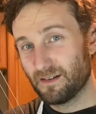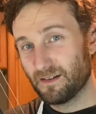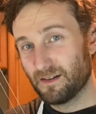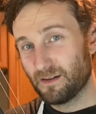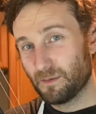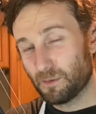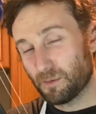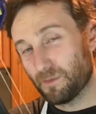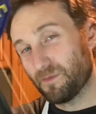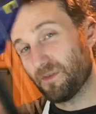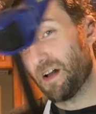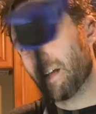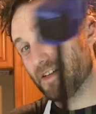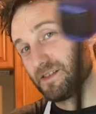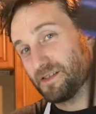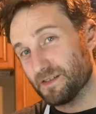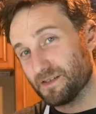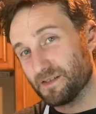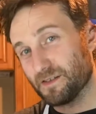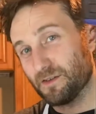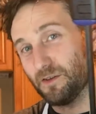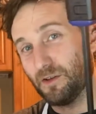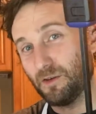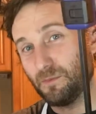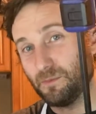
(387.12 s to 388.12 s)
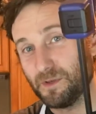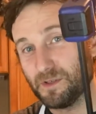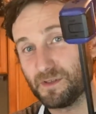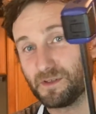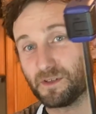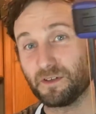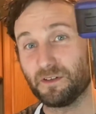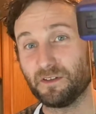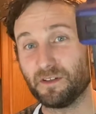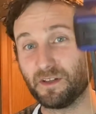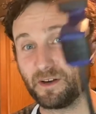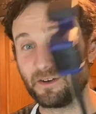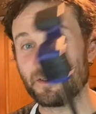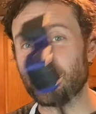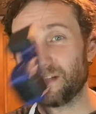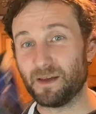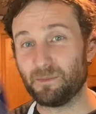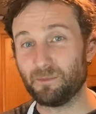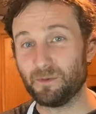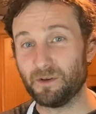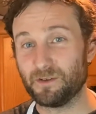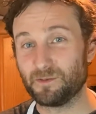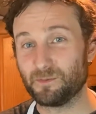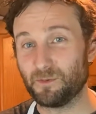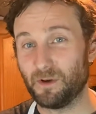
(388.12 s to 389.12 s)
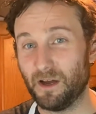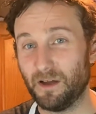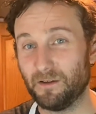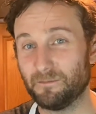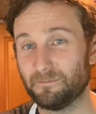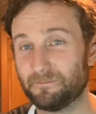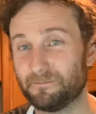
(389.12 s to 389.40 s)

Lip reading: provides us a little musical entertainment as well.